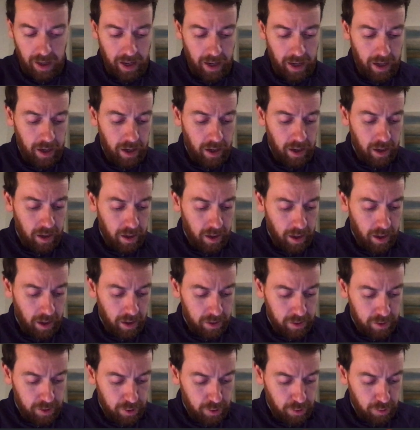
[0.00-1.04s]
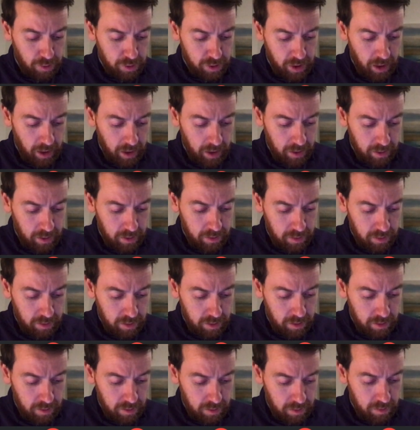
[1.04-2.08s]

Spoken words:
a at 2 seconds